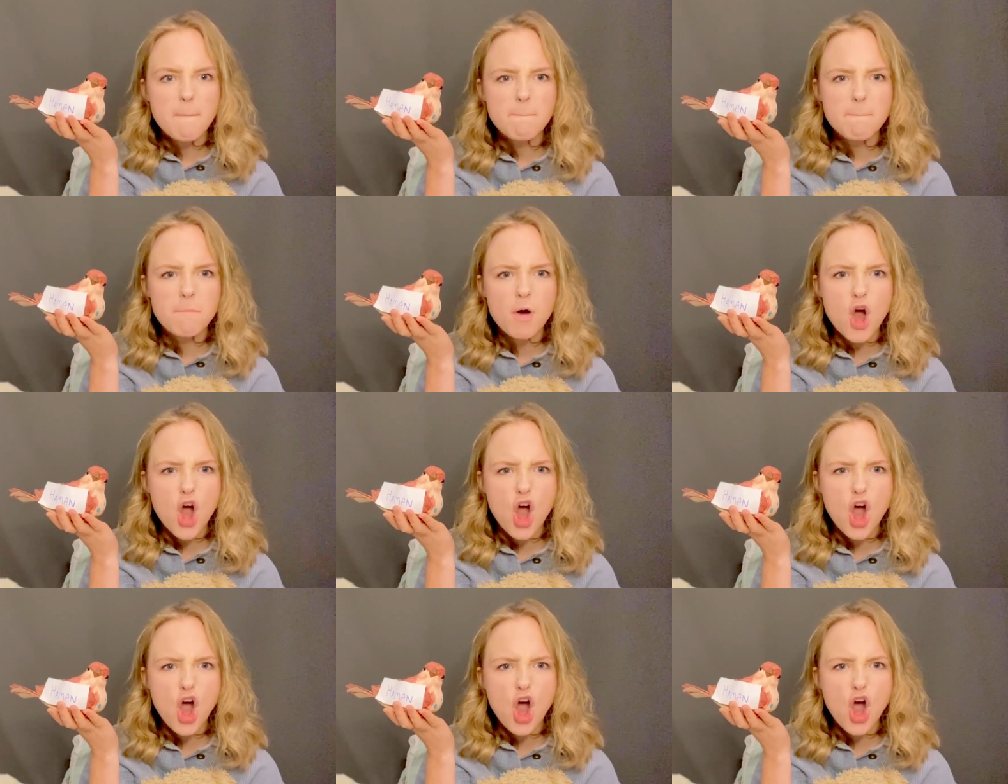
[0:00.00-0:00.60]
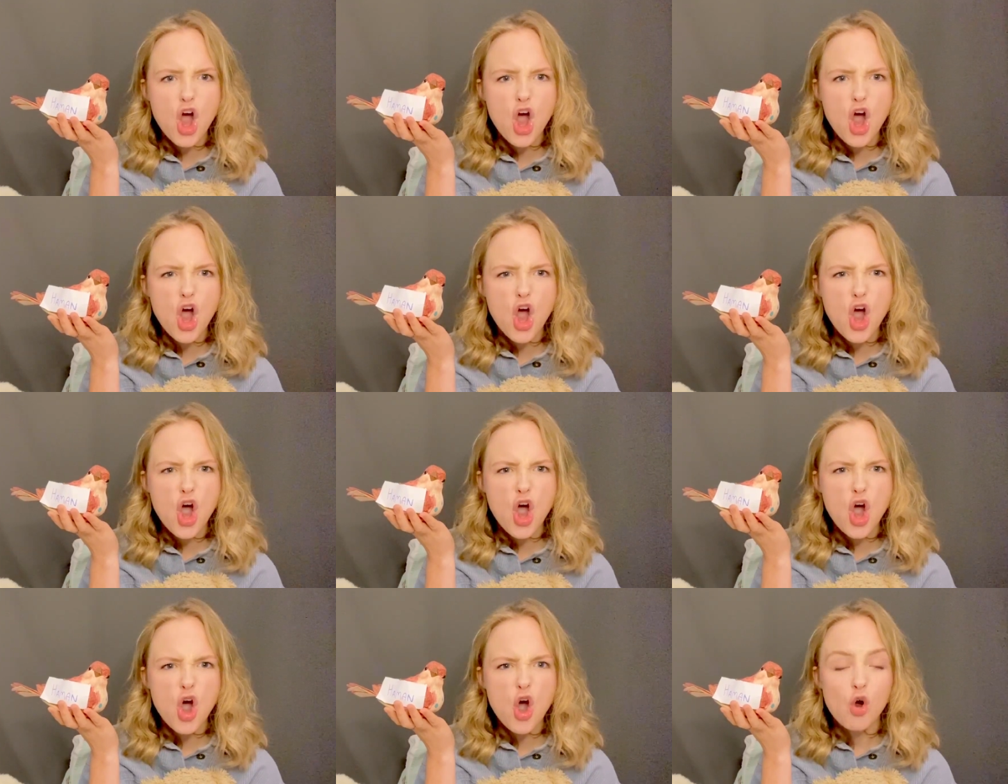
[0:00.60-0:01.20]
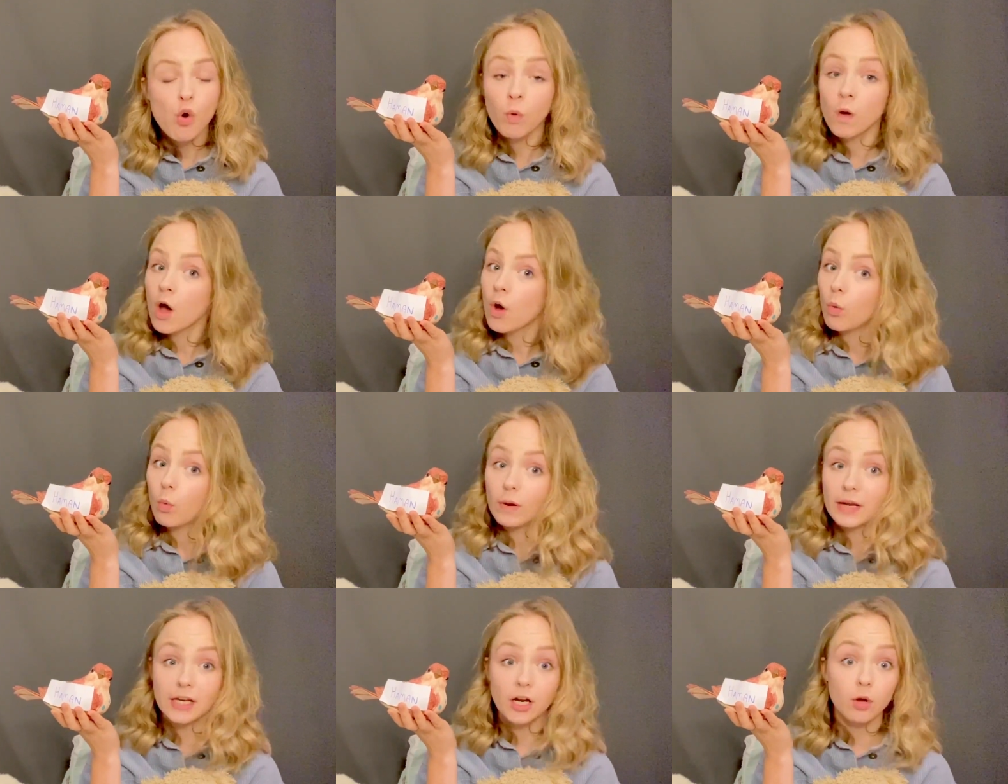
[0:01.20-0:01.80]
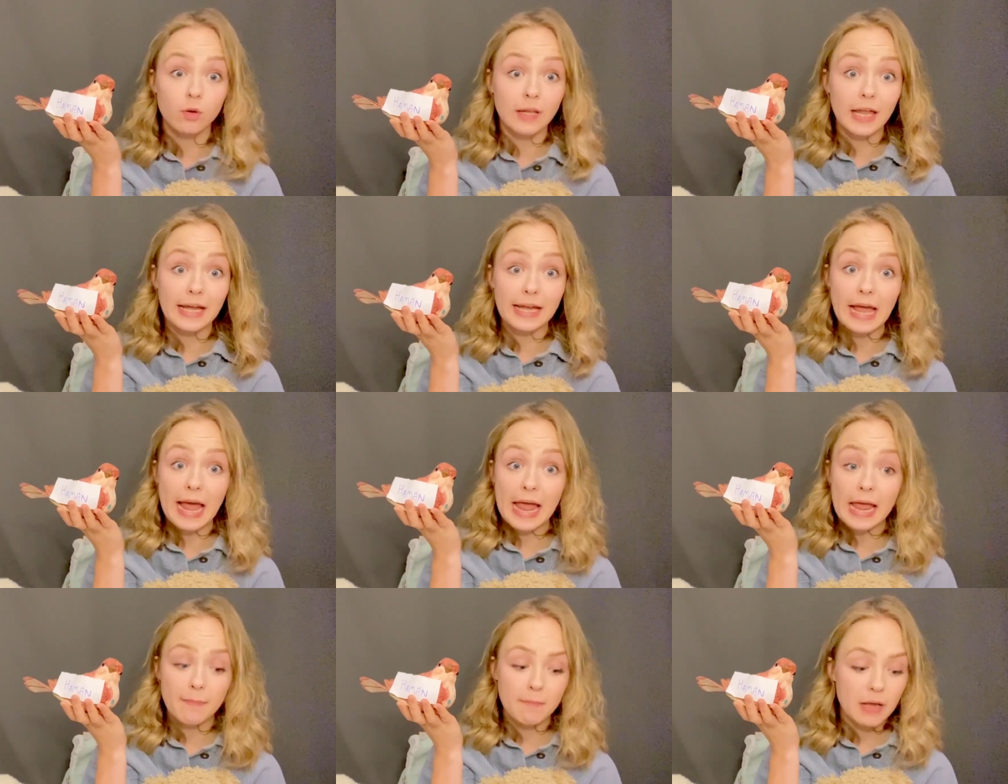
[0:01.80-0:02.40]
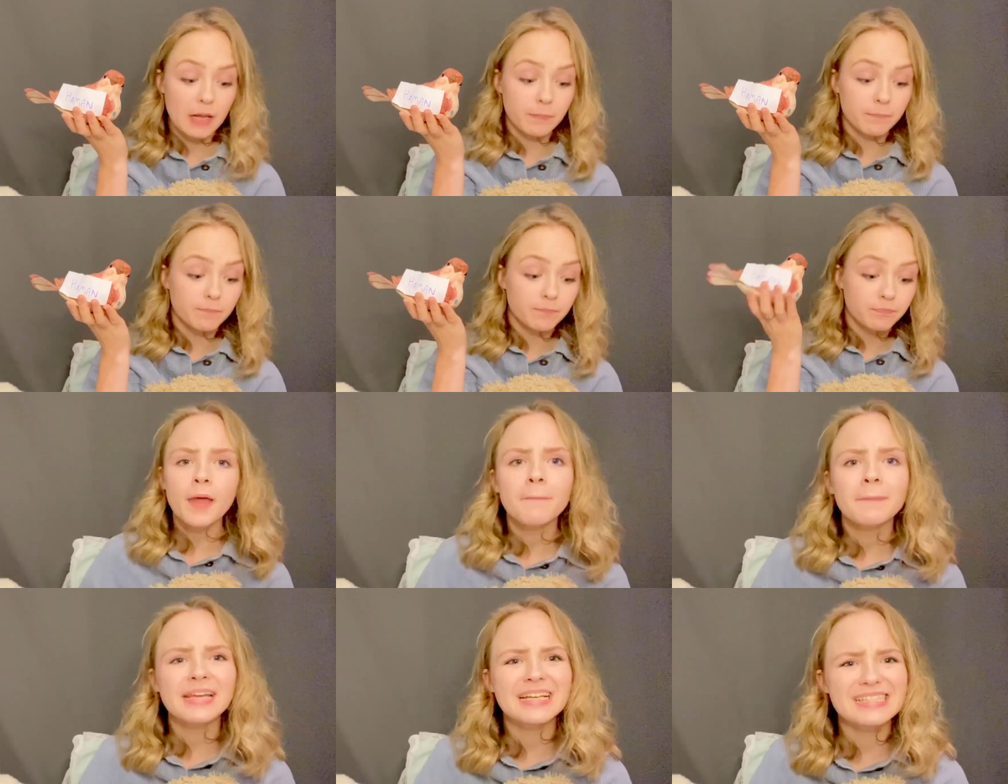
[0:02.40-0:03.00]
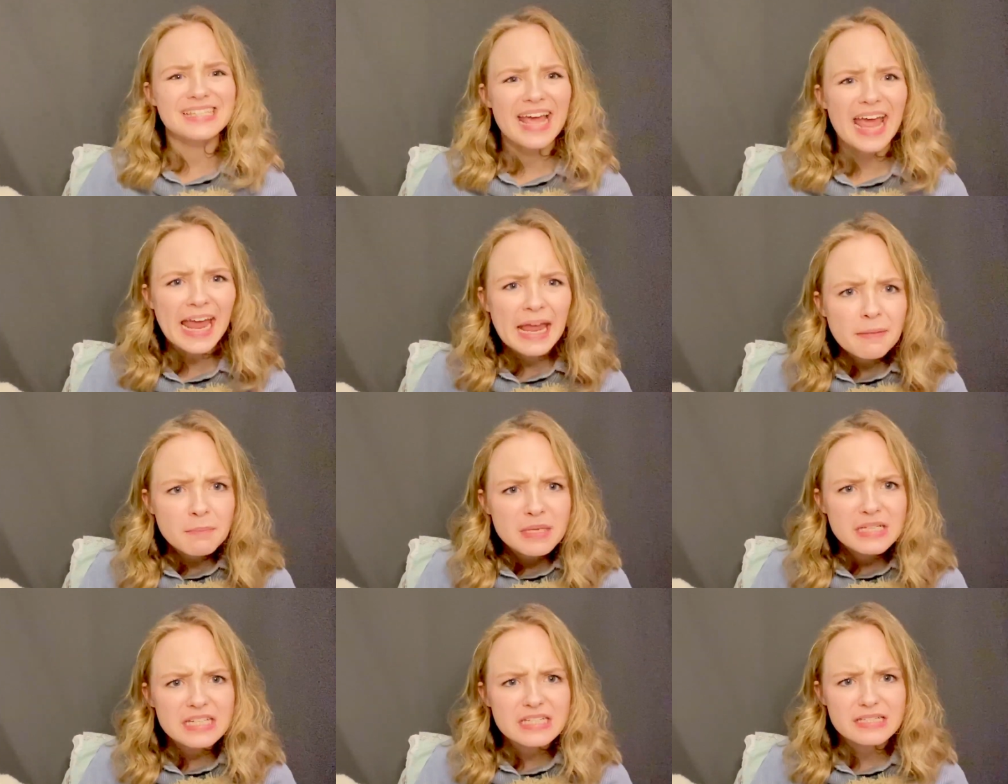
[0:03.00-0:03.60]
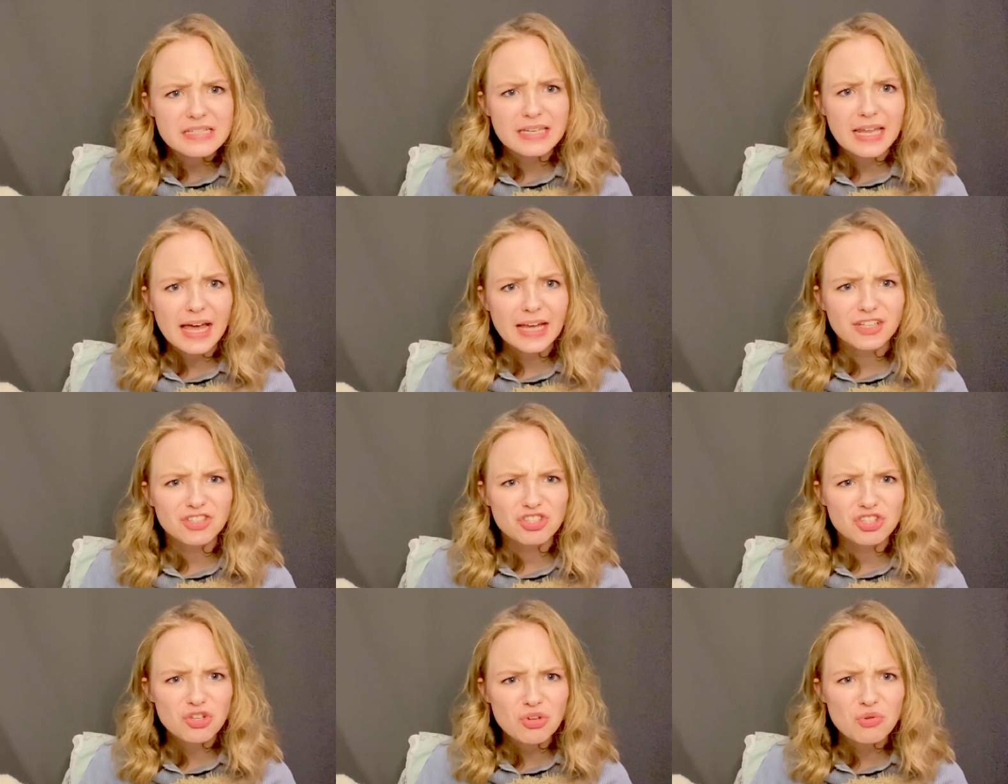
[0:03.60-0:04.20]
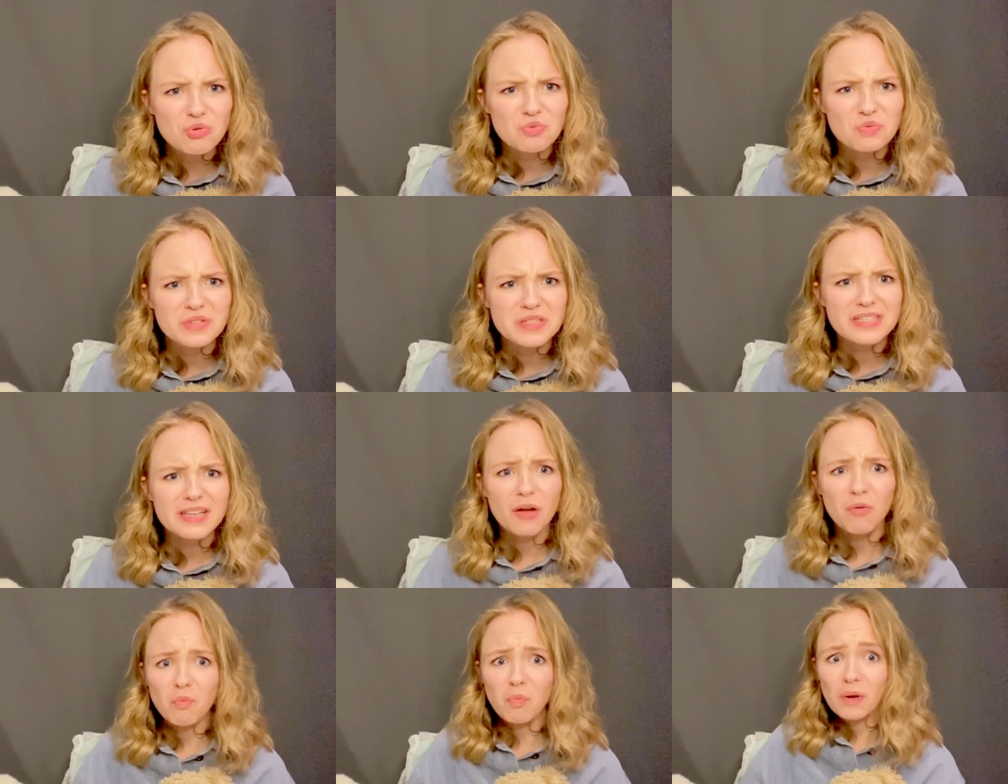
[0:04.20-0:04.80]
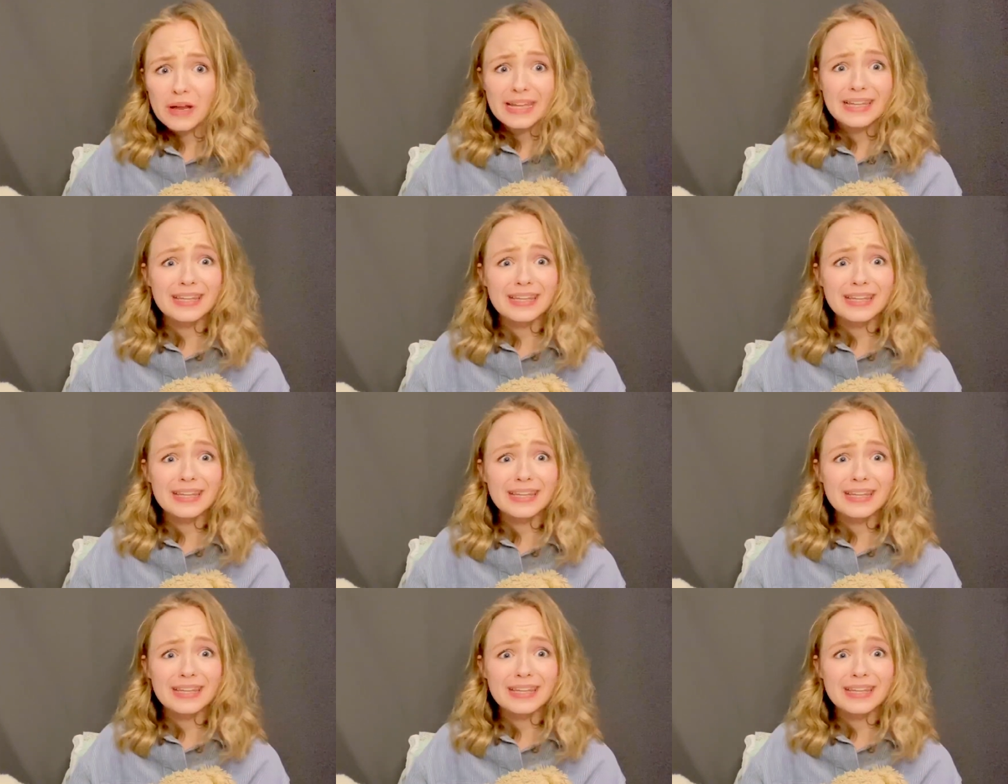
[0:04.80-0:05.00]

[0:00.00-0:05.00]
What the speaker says: Boo! We don't like Haman because Haman doesn't like Jews. We